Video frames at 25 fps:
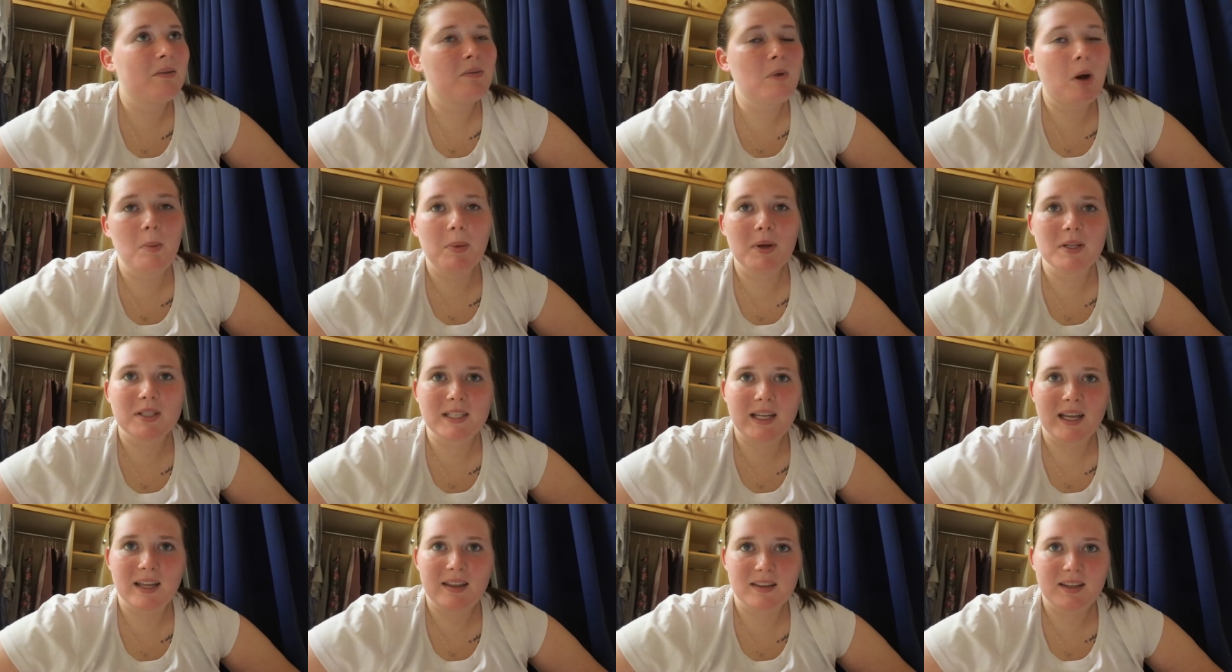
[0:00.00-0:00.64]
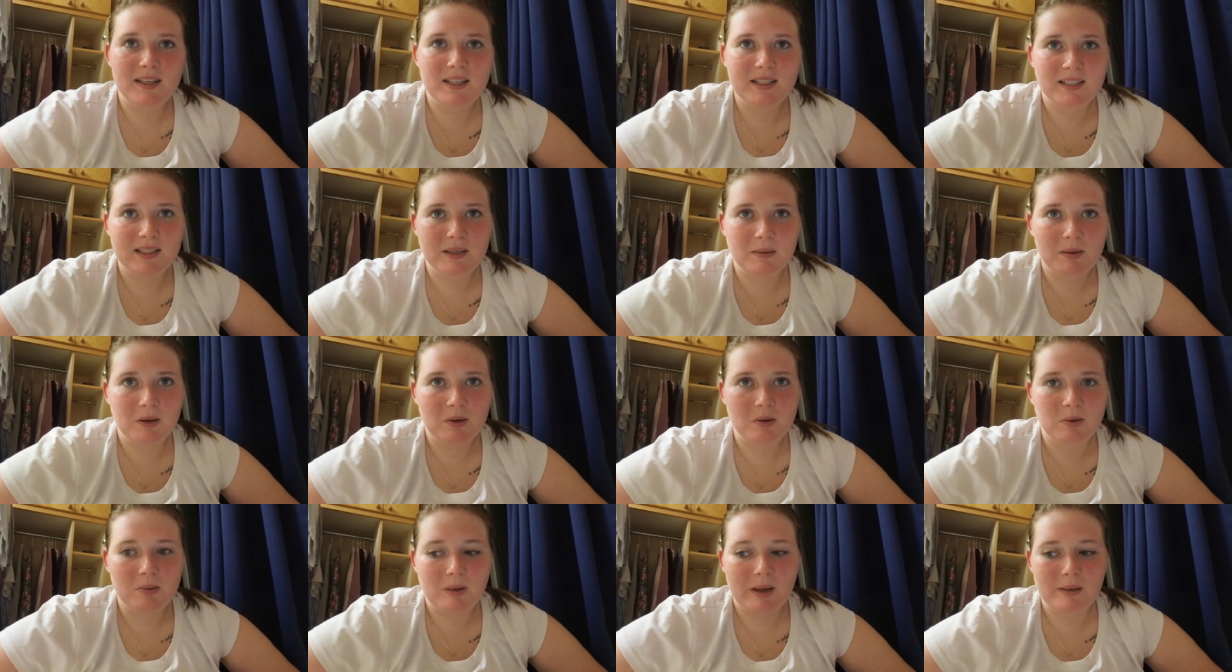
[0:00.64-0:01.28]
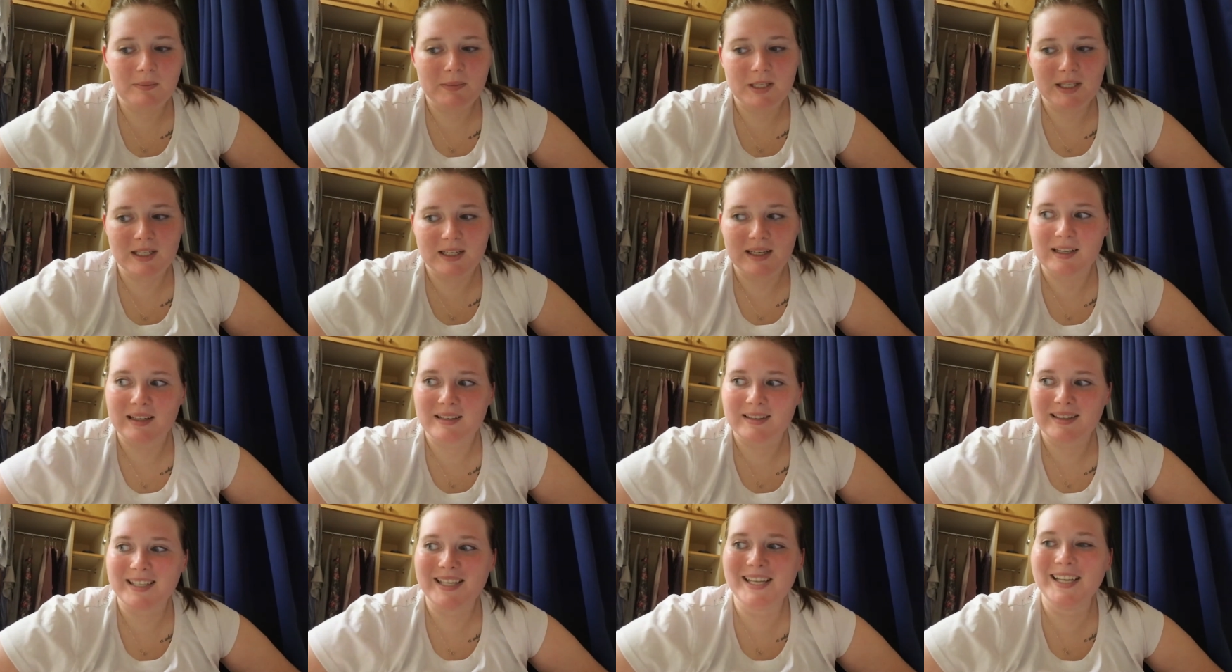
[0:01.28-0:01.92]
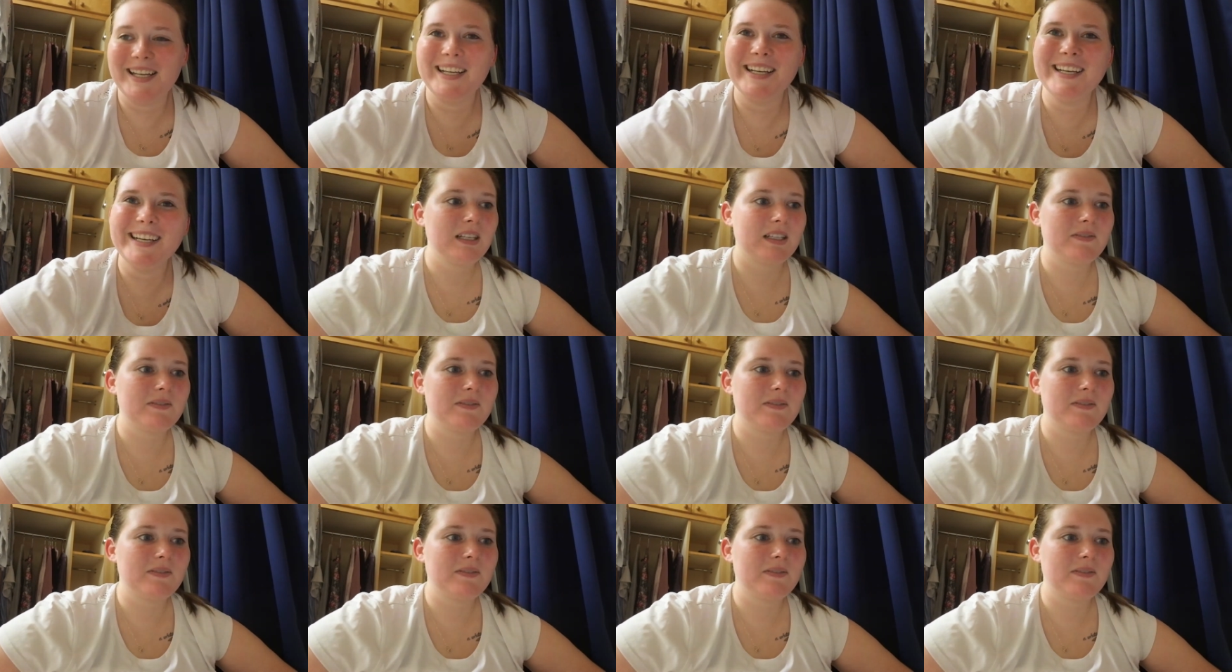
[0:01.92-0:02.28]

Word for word: in moments like these, I'm like, well, maybe it is.